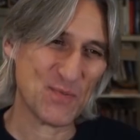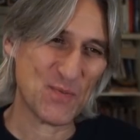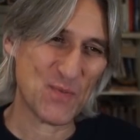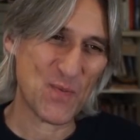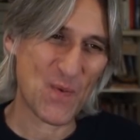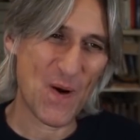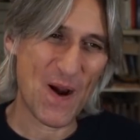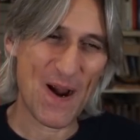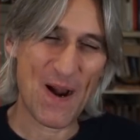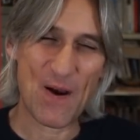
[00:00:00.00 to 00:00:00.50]

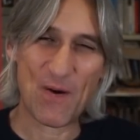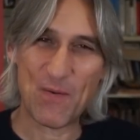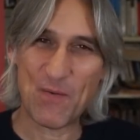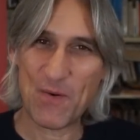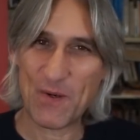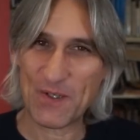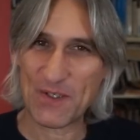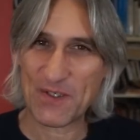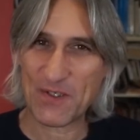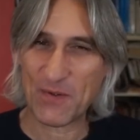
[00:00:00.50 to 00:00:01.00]
Wow,
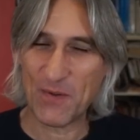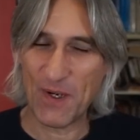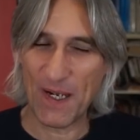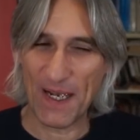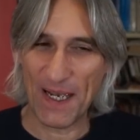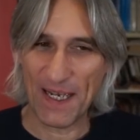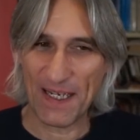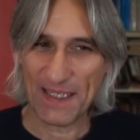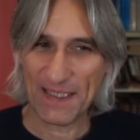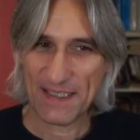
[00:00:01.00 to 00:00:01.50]
what a
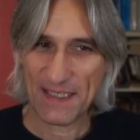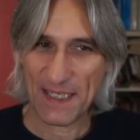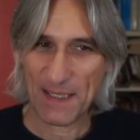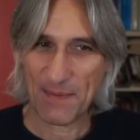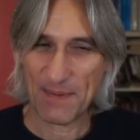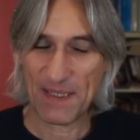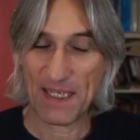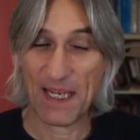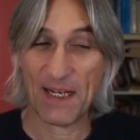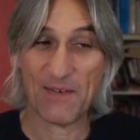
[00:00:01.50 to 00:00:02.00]
square. I
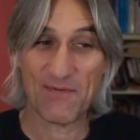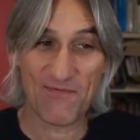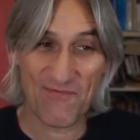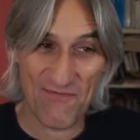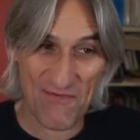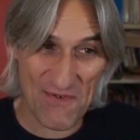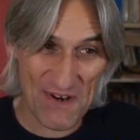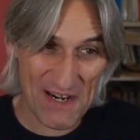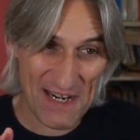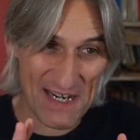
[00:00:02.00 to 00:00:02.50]
mean, that
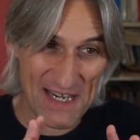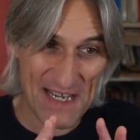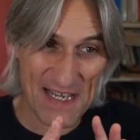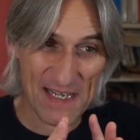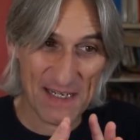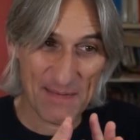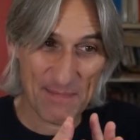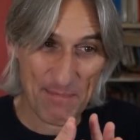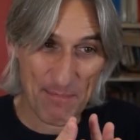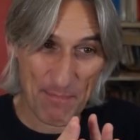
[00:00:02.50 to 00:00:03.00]
really
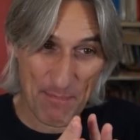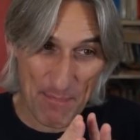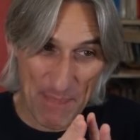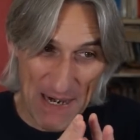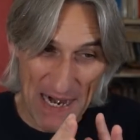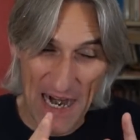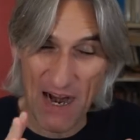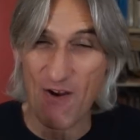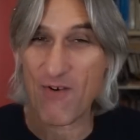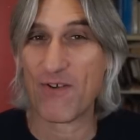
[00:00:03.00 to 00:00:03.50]

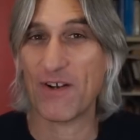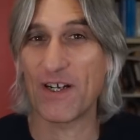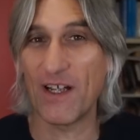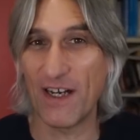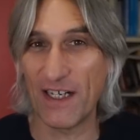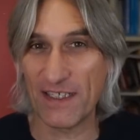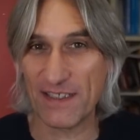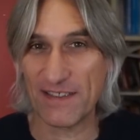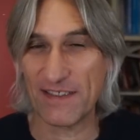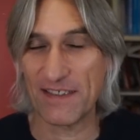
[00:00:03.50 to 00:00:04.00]

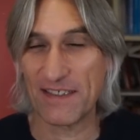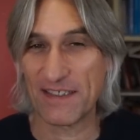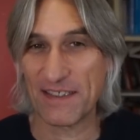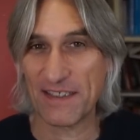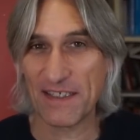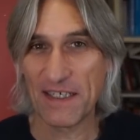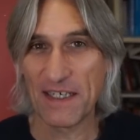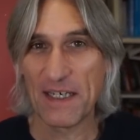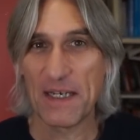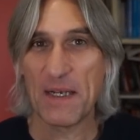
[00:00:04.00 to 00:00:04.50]
paralyzes